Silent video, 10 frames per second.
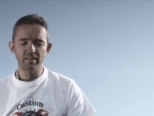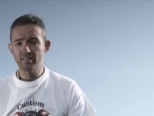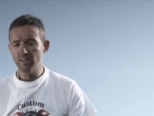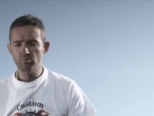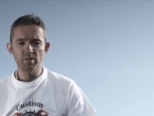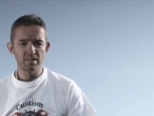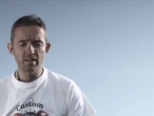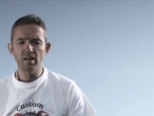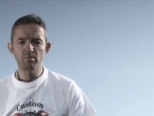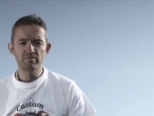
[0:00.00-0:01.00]
I can take my
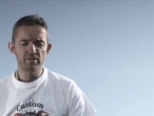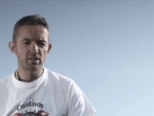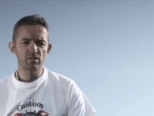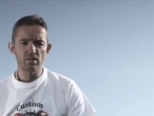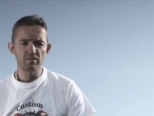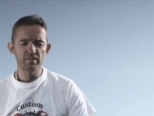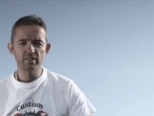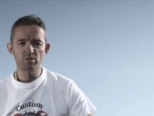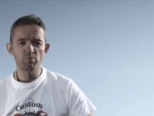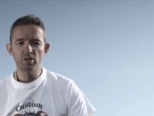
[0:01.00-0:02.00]
time photographing that